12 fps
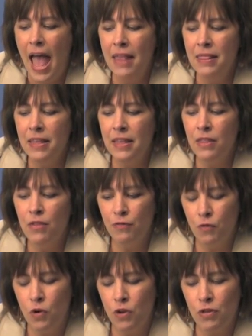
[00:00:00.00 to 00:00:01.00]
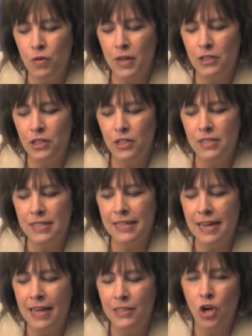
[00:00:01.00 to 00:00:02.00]
And then the fourth question is,
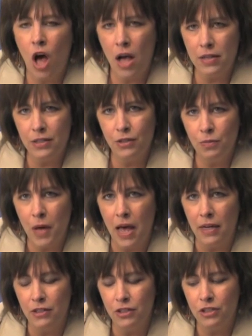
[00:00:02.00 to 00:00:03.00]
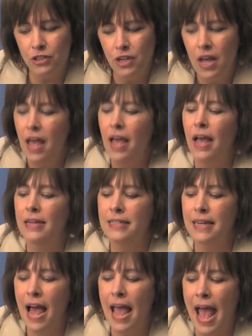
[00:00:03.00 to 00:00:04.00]
did I talk too much? And
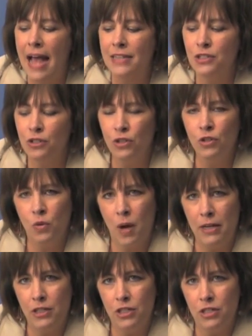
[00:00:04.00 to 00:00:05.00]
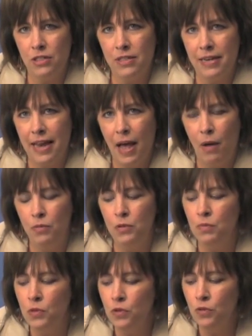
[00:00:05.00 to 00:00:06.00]
did I ask good questions that
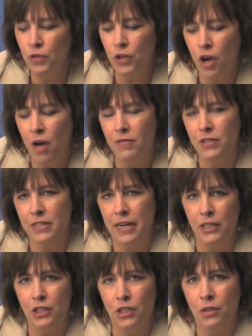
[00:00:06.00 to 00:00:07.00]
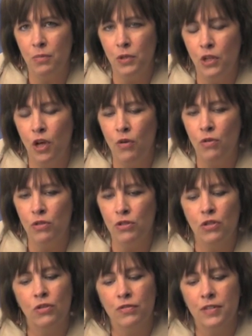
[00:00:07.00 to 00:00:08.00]
helped move the conversation below the
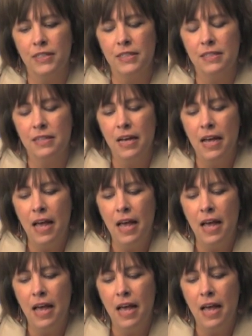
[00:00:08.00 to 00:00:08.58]
surface?